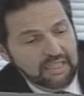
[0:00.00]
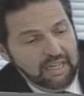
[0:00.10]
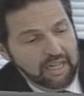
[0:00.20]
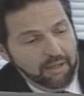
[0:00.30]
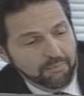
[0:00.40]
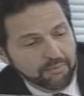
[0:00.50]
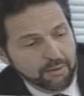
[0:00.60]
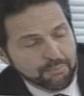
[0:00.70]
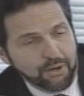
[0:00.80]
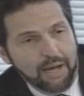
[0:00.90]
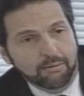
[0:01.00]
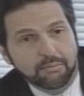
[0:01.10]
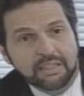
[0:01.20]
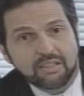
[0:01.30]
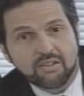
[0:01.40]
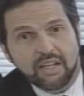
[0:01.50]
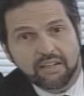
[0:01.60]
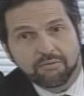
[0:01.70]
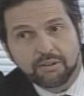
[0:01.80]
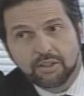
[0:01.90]
The problem is that
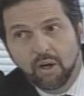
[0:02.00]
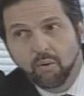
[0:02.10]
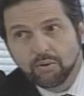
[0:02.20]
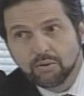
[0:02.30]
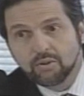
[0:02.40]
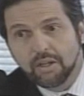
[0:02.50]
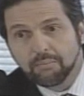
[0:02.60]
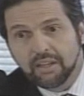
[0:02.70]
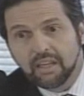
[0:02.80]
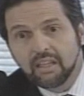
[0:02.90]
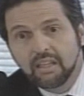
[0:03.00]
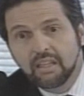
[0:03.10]
if we don't do something,